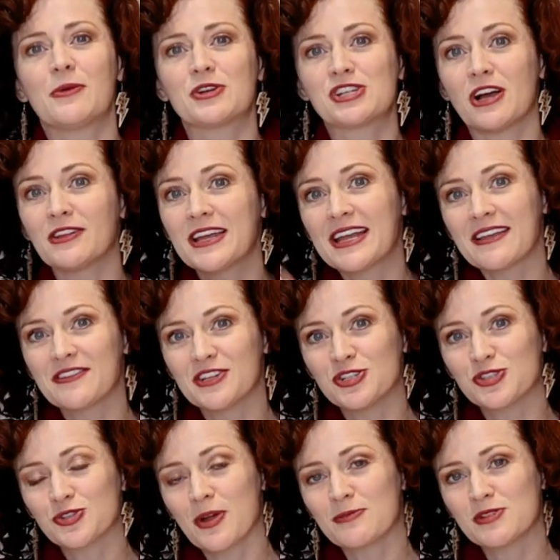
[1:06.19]
which I'll link in the
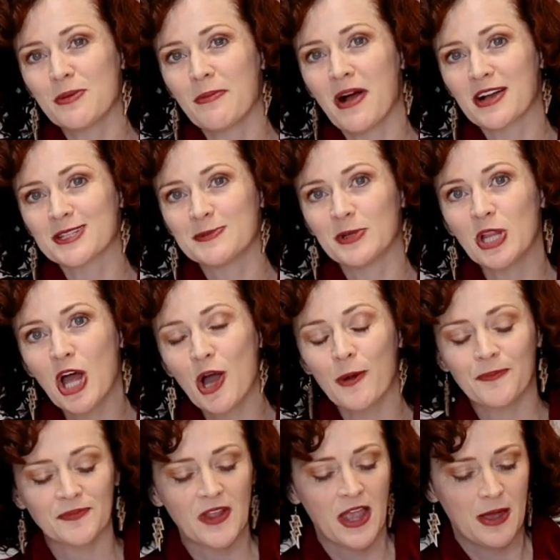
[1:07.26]
description box below.